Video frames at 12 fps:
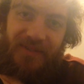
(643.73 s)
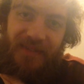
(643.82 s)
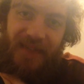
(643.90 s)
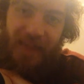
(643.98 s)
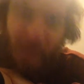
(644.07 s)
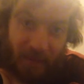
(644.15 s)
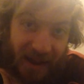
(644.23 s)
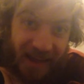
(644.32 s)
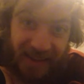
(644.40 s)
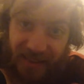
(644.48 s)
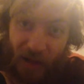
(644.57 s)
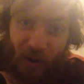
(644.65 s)

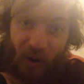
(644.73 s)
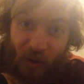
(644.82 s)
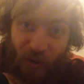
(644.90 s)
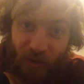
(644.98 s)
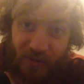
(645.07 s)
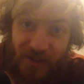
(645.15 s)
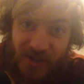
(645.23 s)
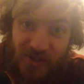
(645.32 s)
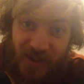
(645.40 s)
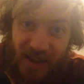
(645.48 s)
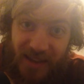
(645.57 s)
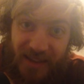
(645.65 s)
eliminate all the
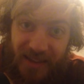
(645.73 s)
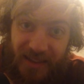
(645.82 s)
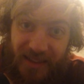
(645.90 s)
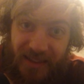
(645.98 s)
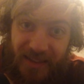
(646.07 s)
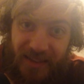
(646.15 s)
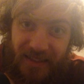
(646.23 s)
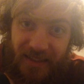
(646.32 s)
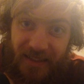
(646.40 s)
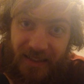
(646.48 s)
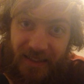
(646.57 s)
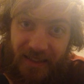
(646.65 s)
stressors
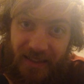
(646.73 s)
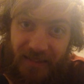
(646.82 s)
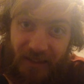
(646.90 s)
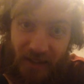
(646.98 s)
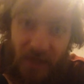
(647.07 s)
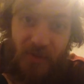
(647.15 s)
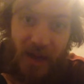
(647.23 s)
that you're